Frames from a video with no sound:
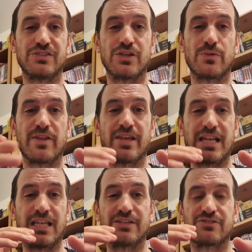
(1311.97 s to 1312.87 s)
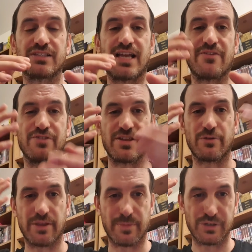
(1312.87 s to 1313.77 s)
do when they literally every
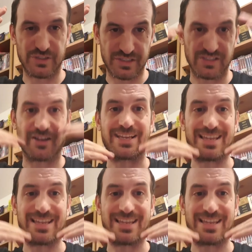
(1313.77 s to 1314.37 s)
other emotion is like